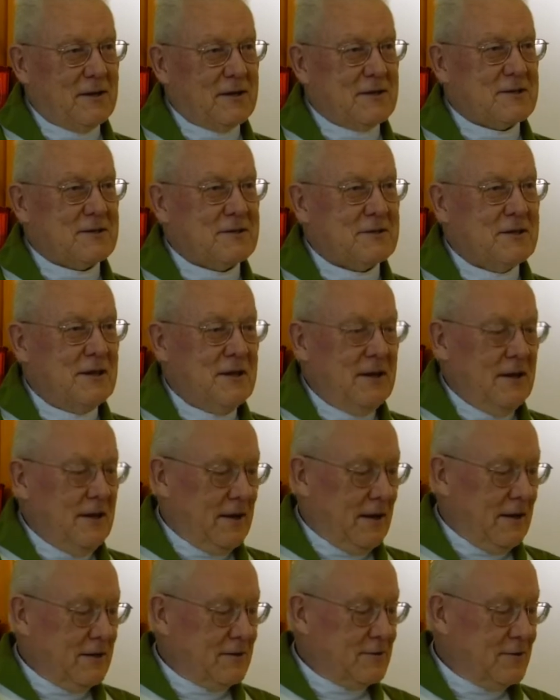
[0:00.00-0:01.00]
risks.
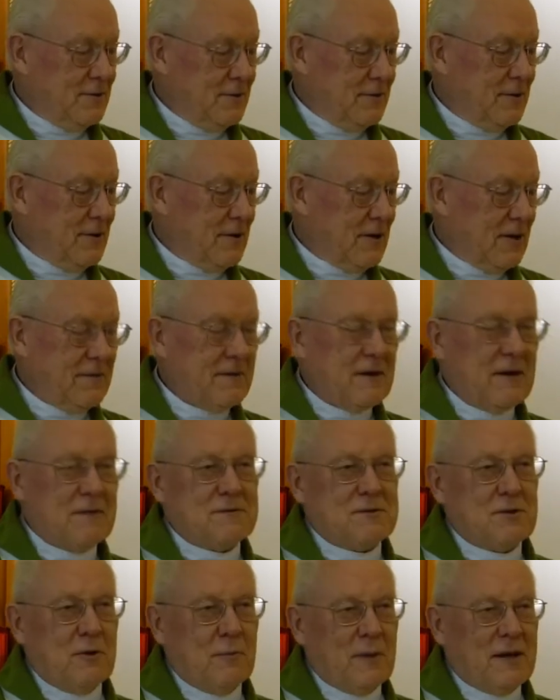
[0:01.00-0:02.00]
And so we have
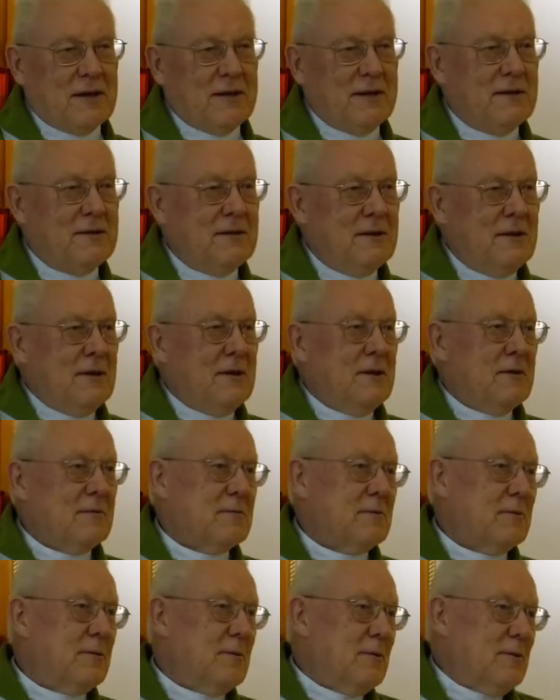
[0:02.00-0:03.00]
so many
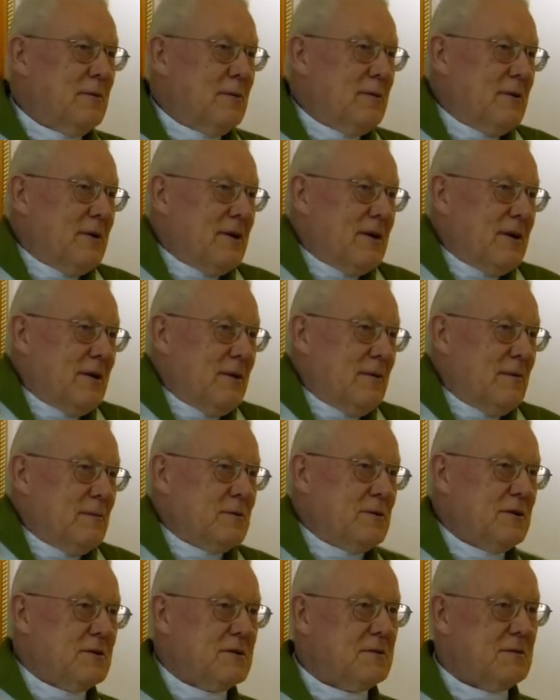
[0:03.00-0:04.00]
who
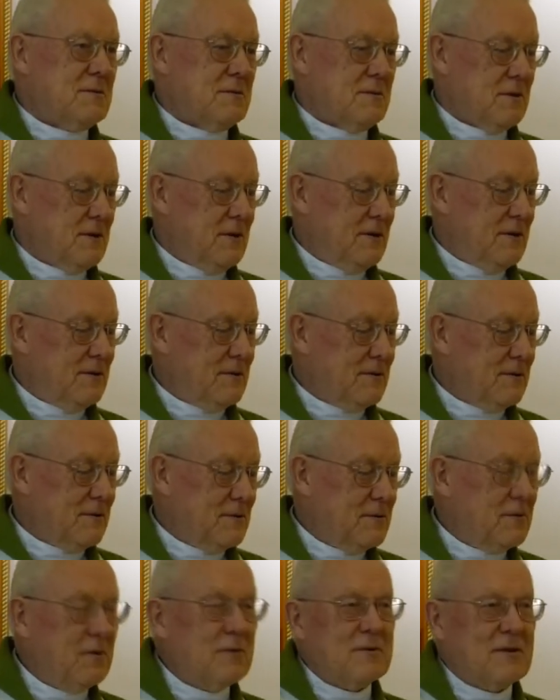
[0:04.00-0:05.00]
just
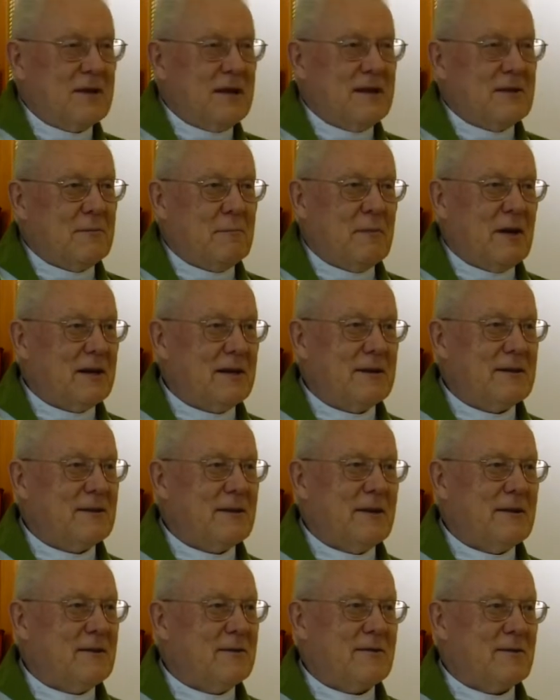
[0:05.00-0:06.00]
don't get
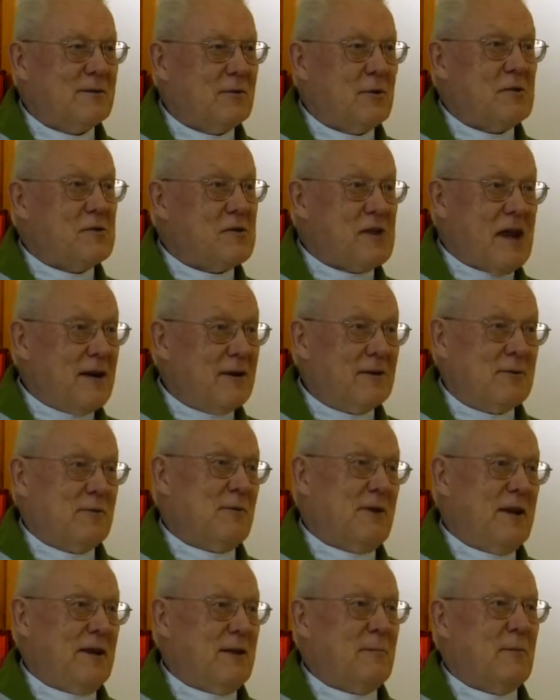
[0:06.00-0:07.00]
married and don't dare to
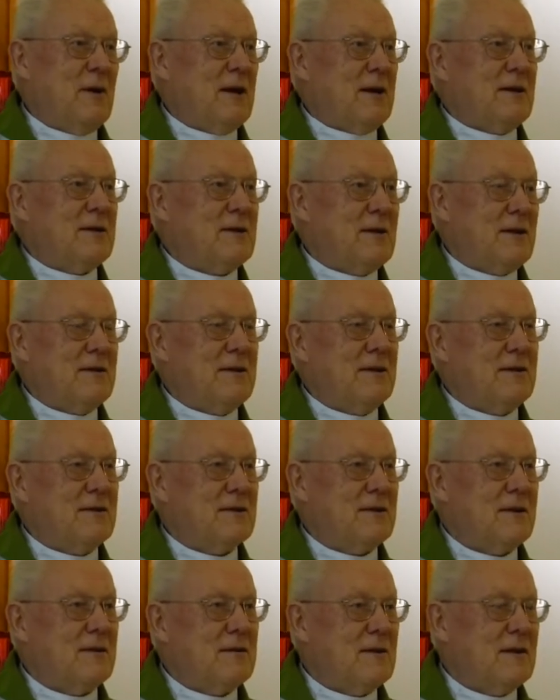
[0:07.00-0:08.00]
get married, and
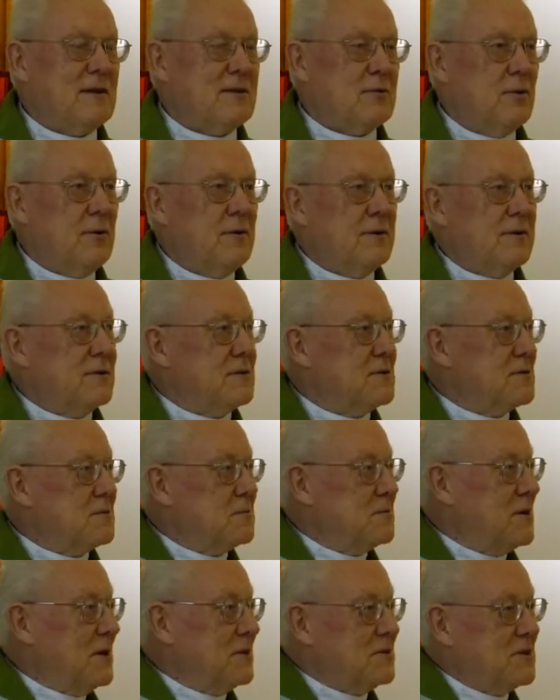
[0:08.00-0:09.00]
they think, no, it is
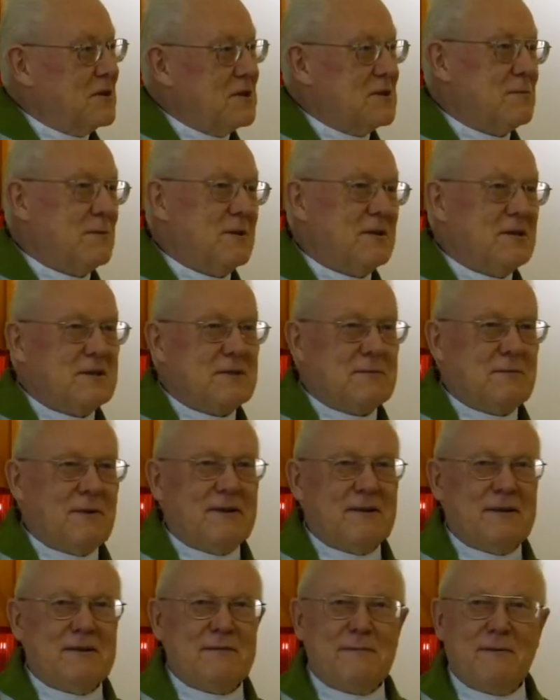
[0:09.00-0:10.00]
too dangerous with this
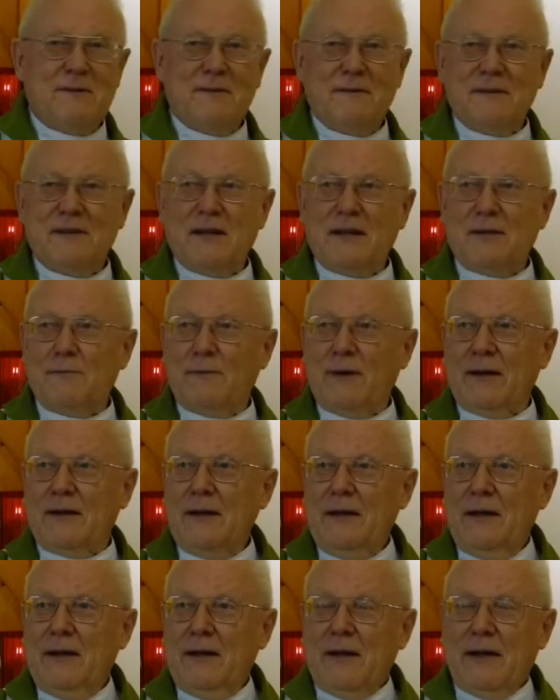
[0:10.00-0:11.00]
one, with that one,
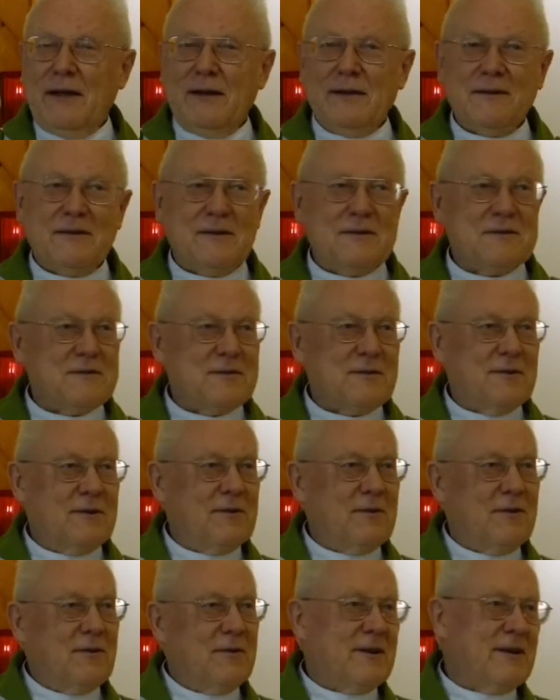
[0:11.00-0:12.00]
and it is
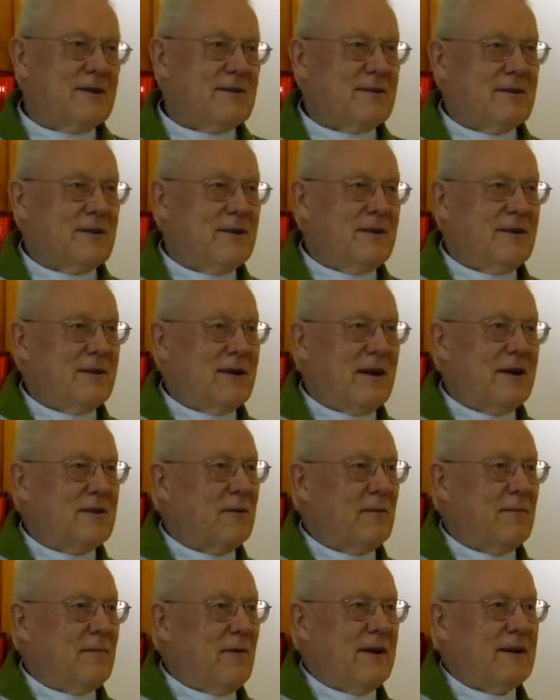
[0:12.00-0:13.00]
no, that I
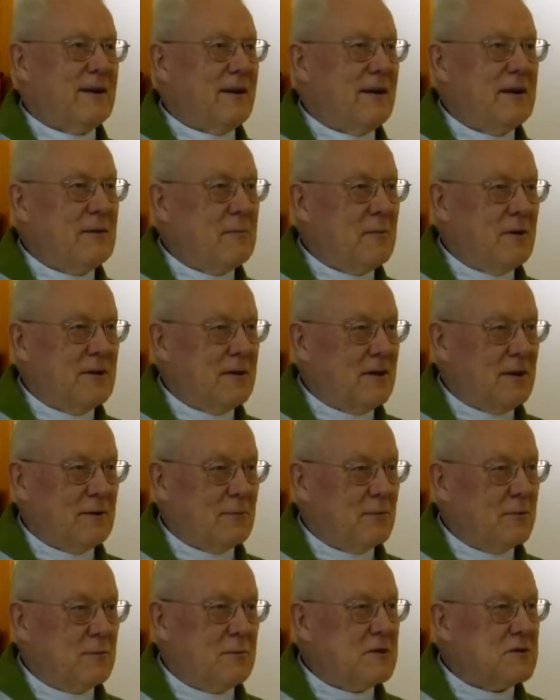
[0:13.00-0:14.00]
don't find anybody
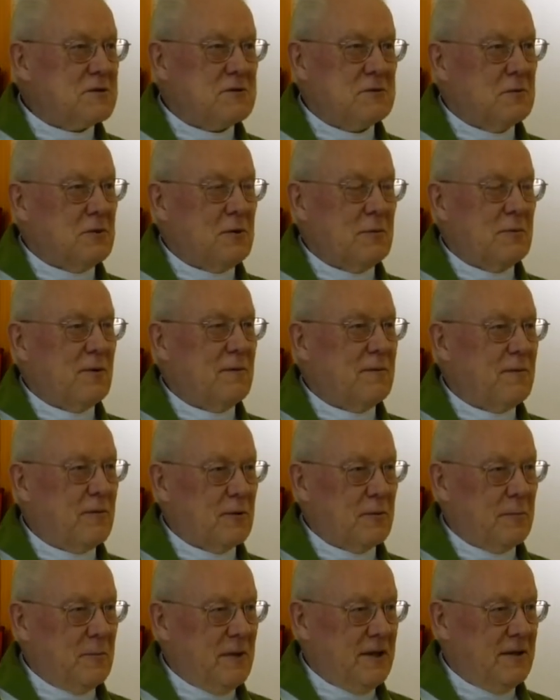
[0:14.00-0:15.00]
that will be suitable
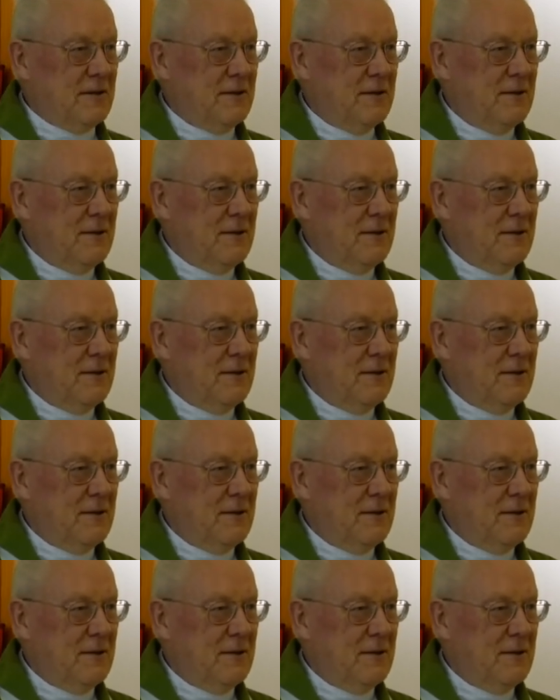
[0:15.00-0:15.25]
for me.